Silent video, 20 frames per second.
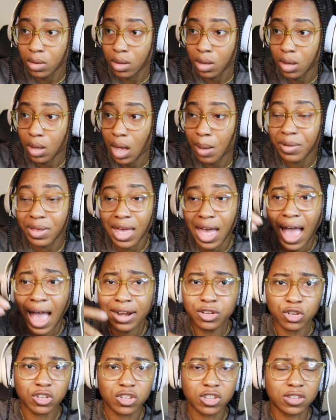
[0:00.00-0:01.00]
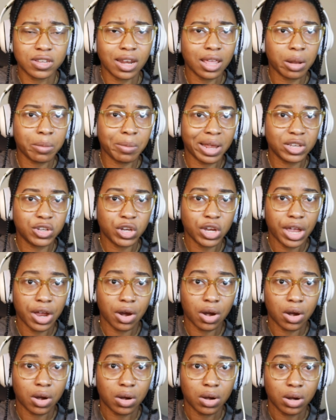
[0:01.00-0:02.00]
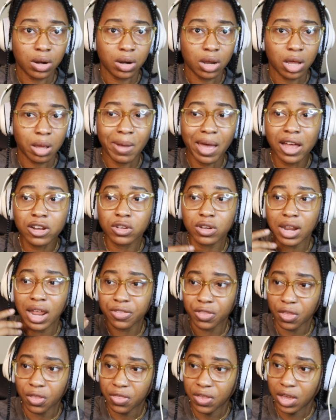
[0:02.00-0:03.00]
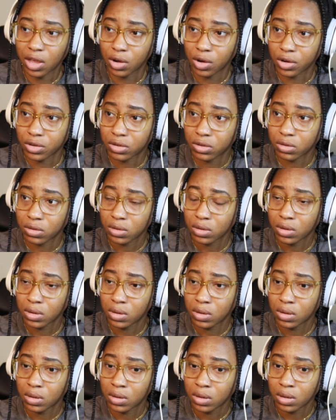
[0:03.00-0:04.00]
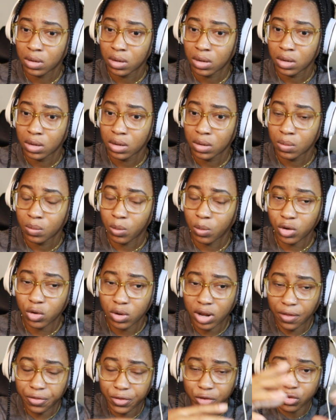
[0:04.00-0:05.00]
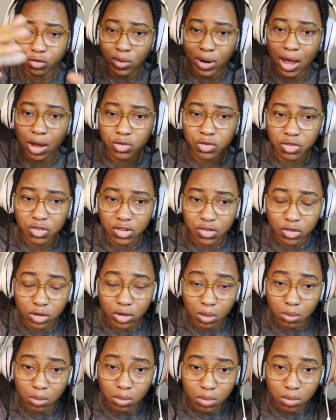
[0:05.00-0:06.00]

I'm gagged just sitting in my chair. Imagine at the theaters. When you got the surround system.